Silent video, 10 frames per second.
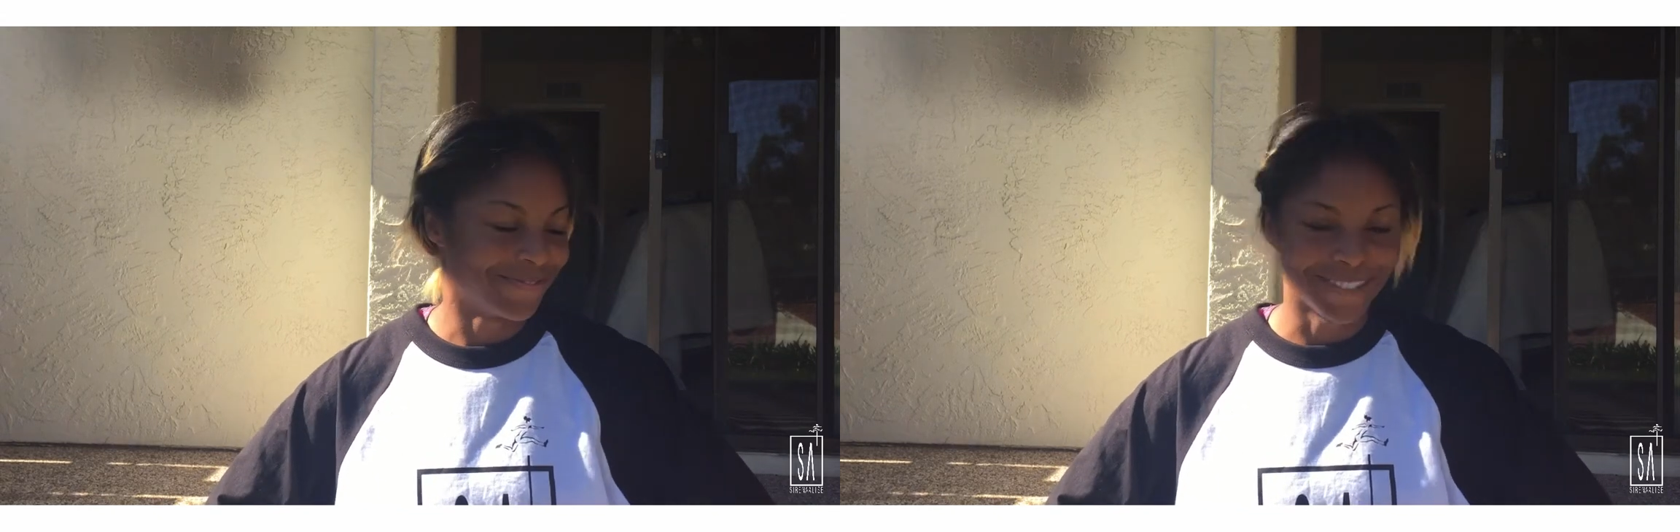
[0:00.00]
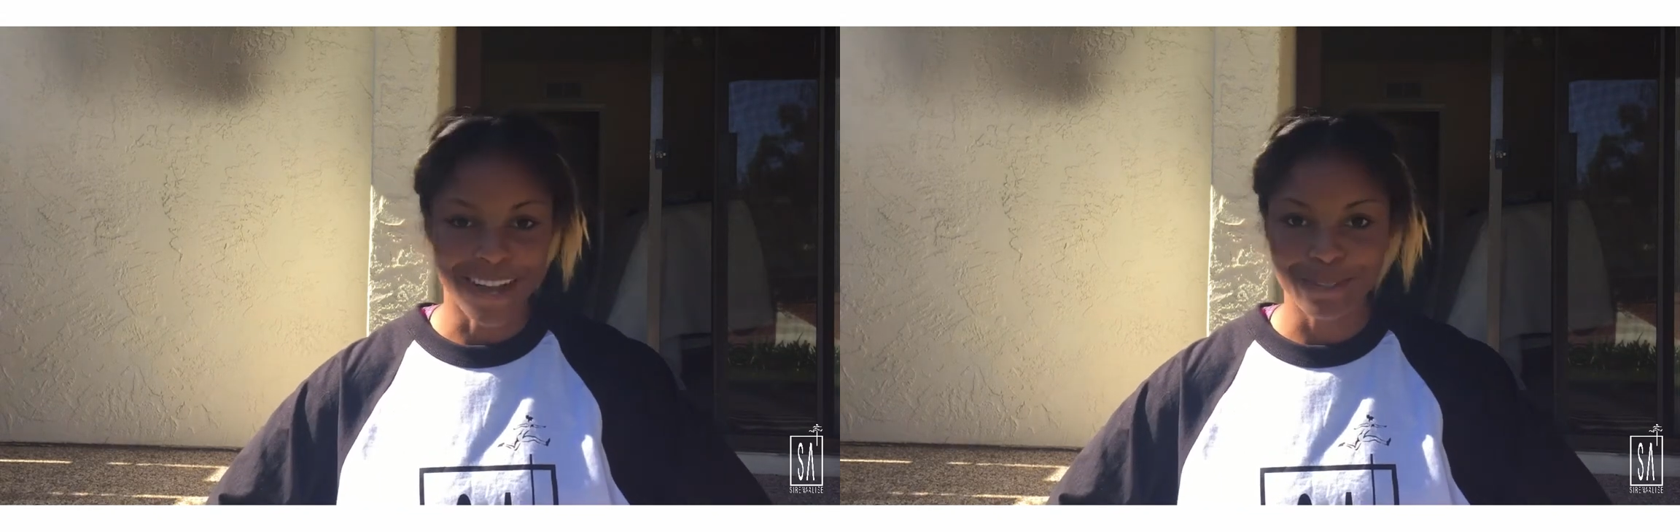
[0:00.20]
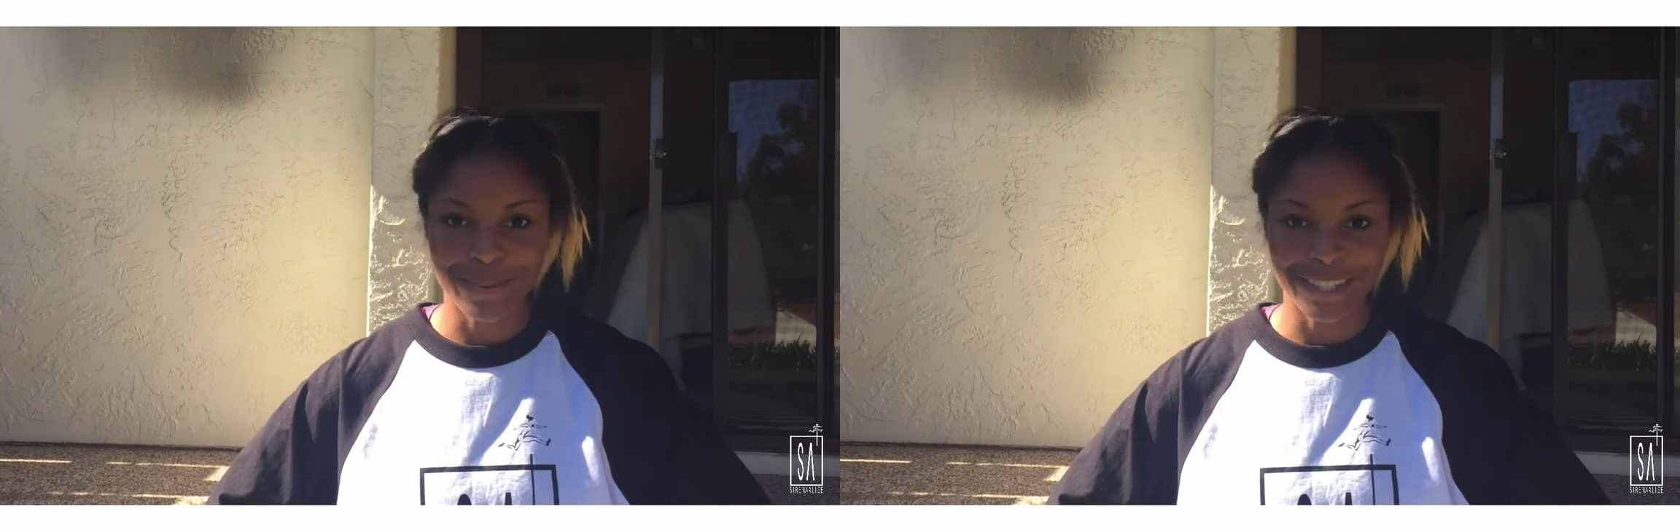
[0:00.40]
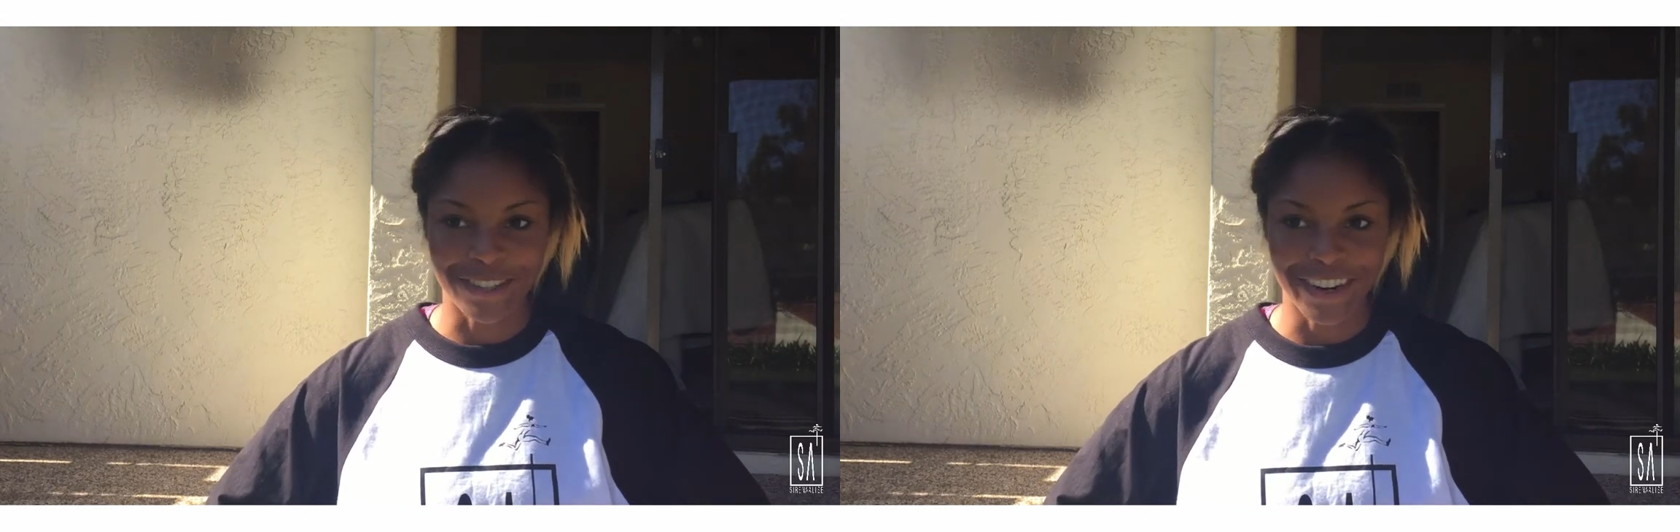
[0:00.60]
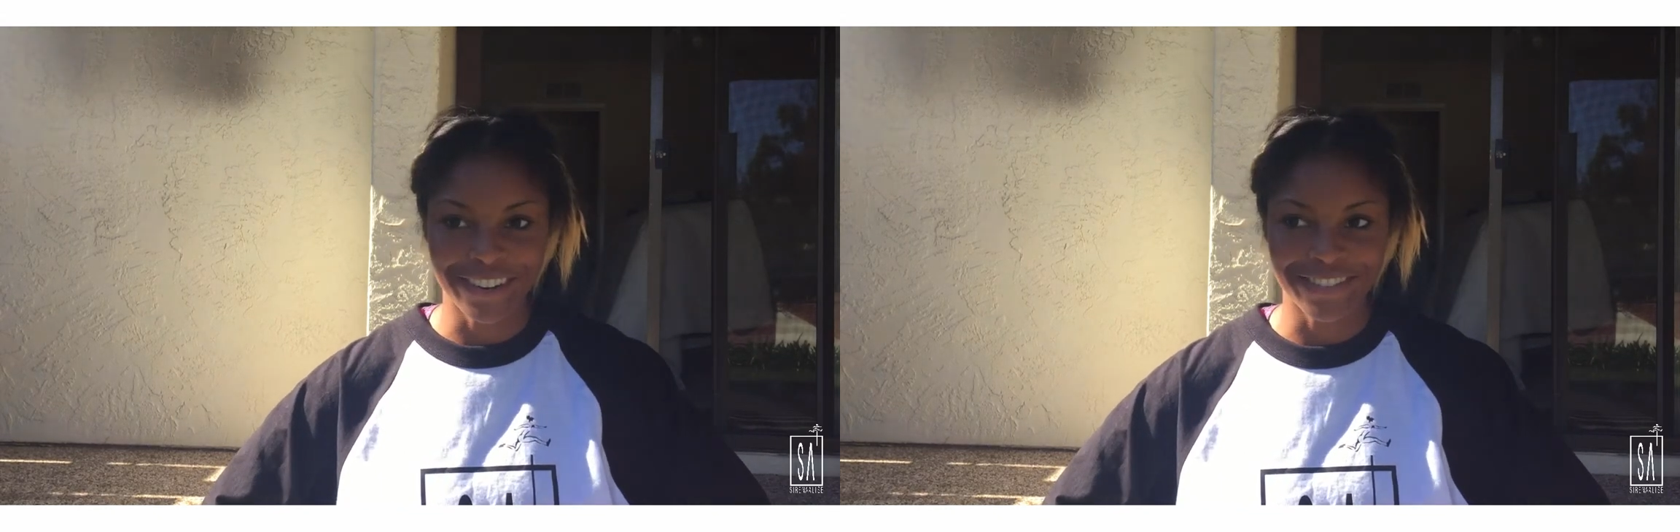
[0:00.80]
lost my
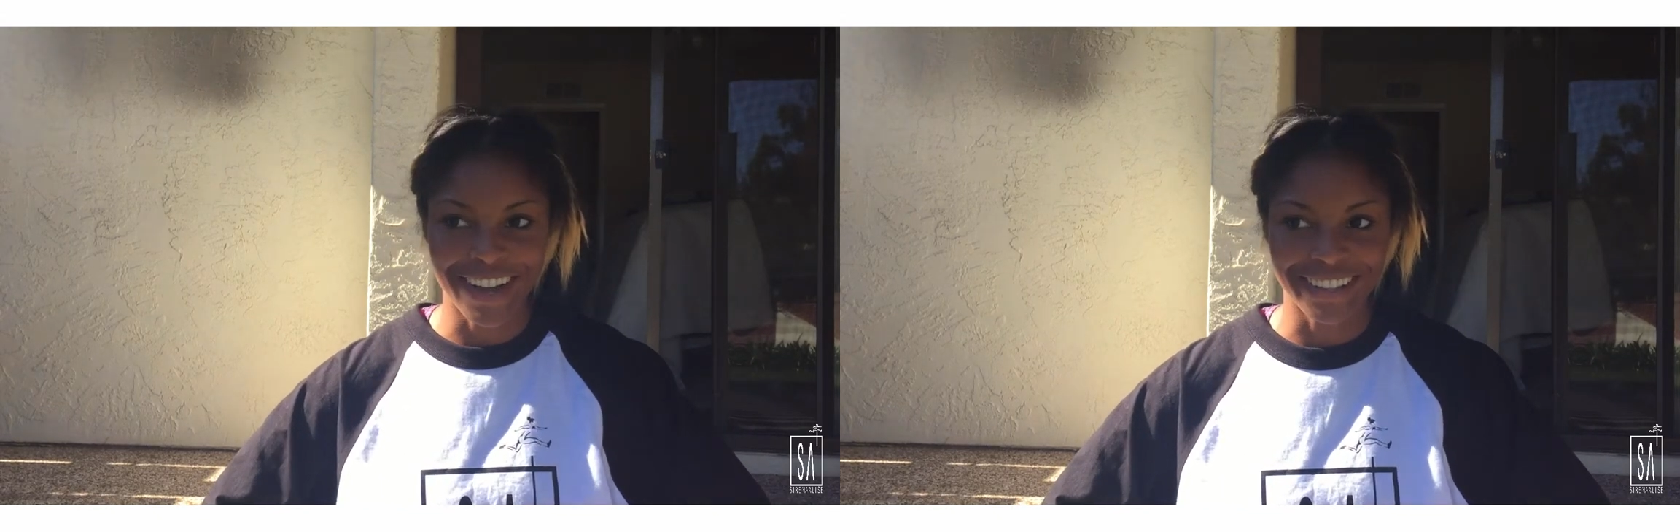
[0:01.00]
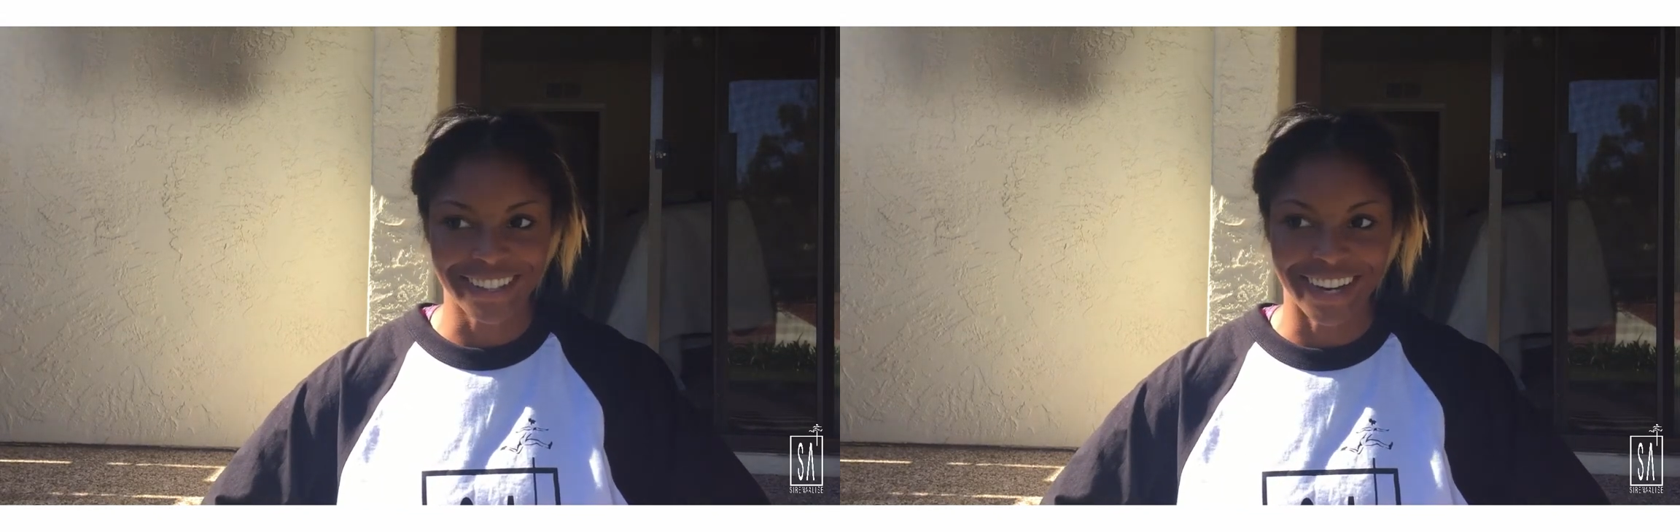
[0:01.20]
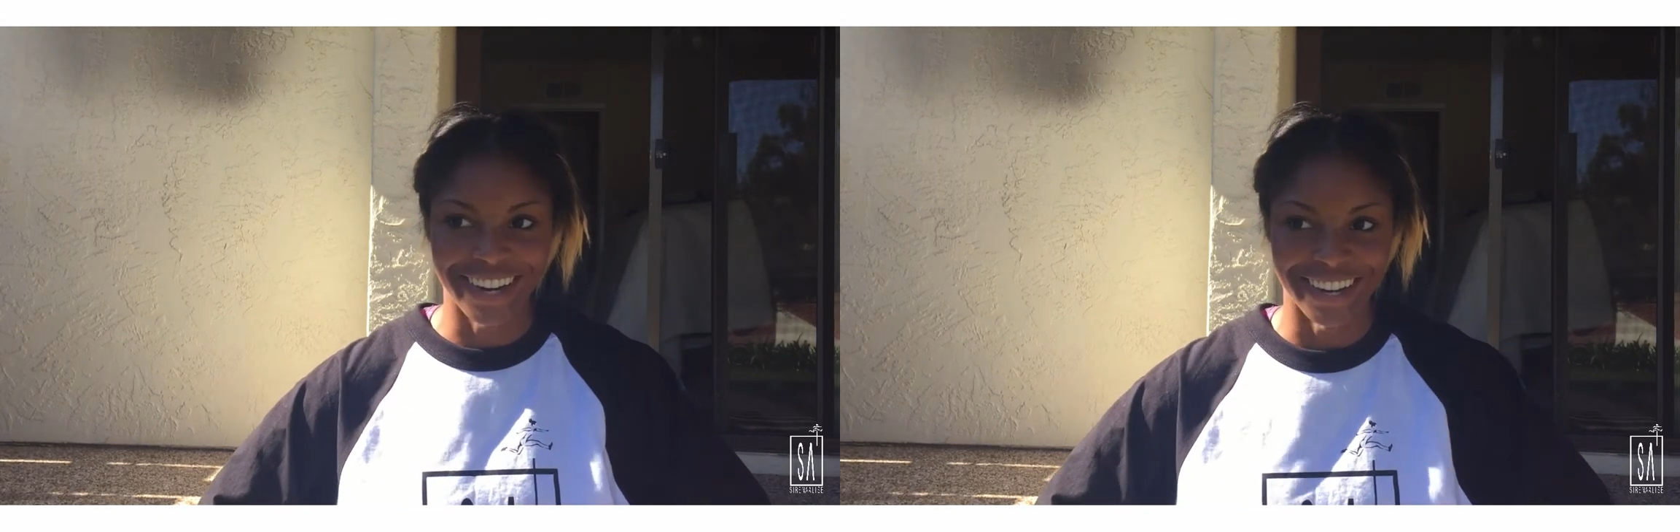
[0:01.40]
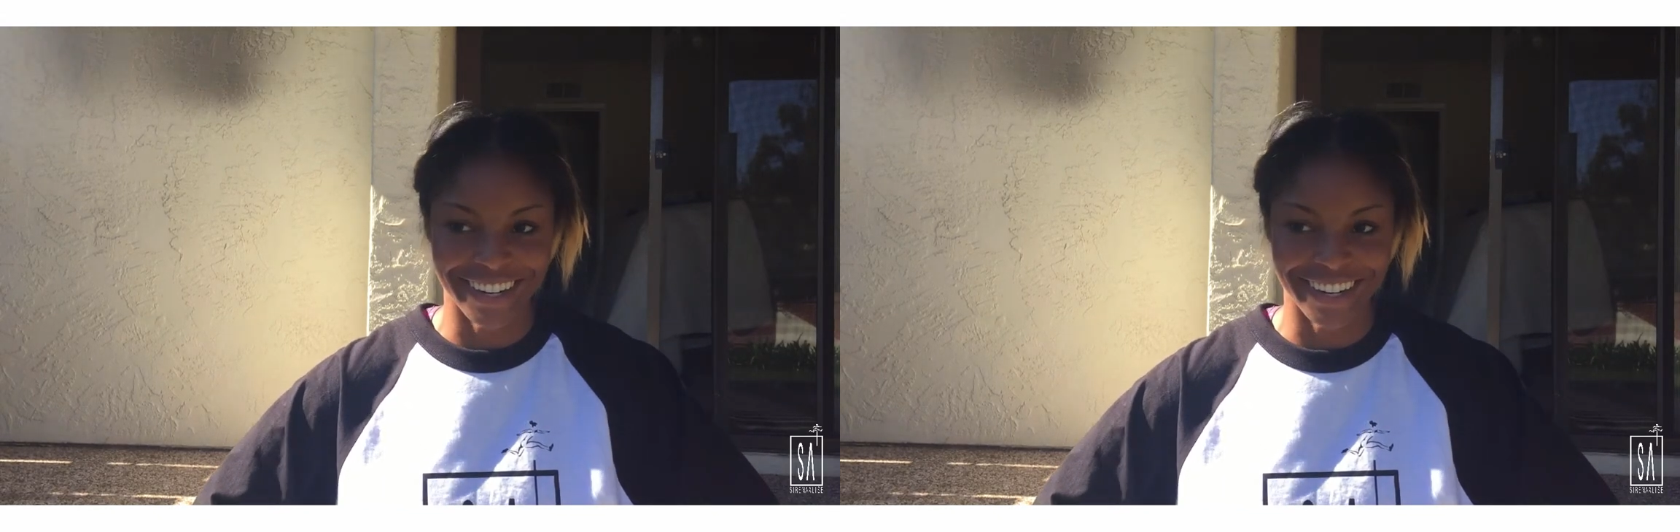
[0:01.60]
train of thought there.